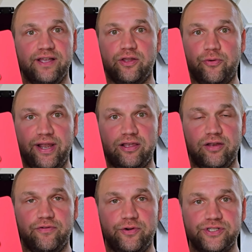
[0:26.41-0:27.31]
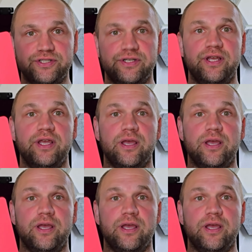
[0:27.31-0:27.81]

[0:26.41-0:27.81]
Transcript: the regular version.